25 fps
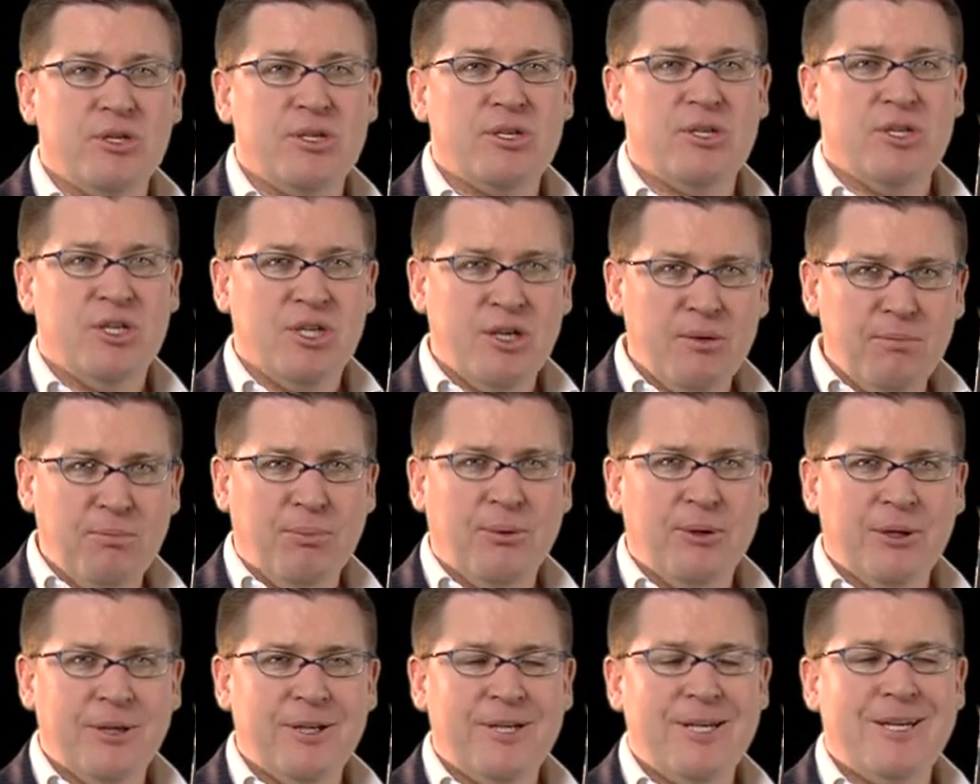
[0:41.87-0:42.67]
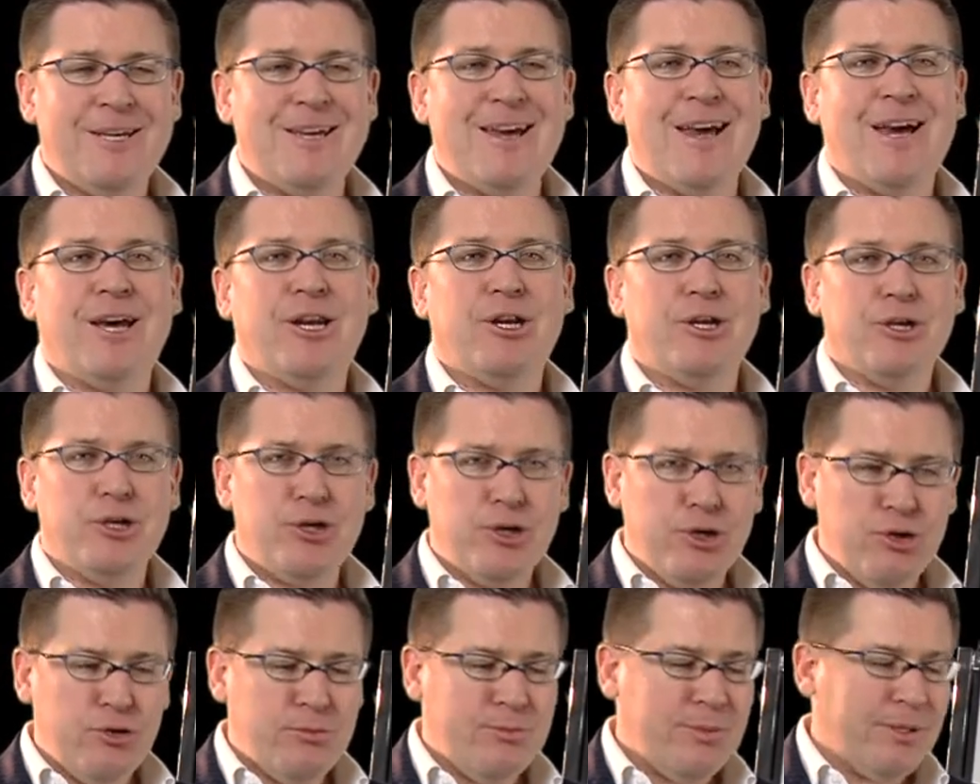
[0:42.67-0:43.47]
simply at a
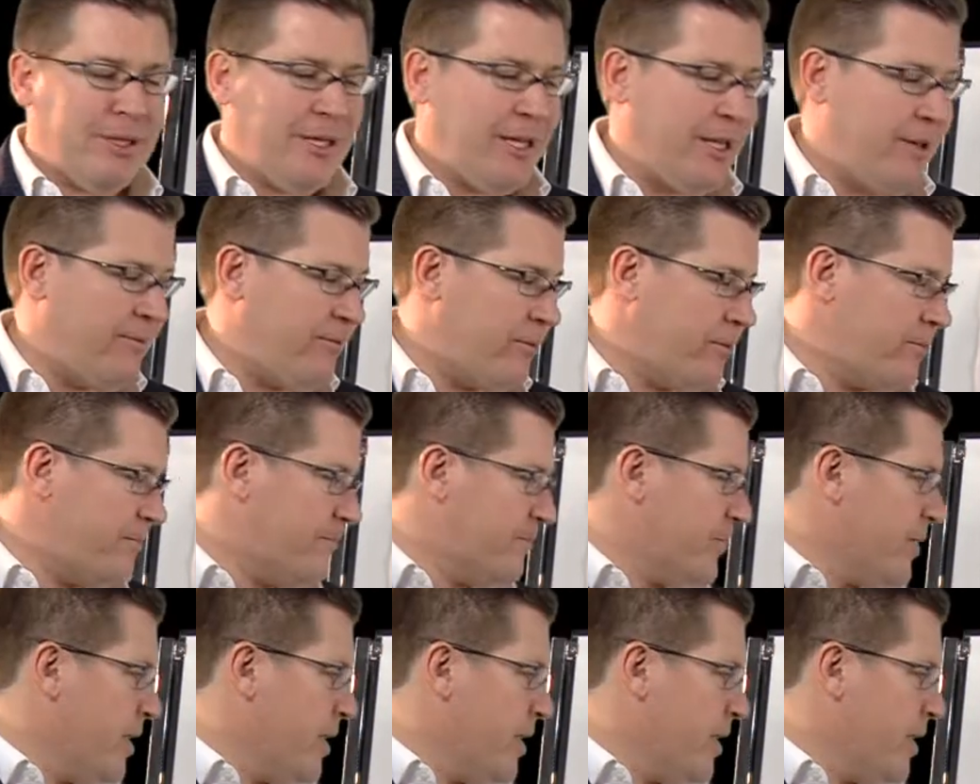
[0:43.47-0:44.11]
human level.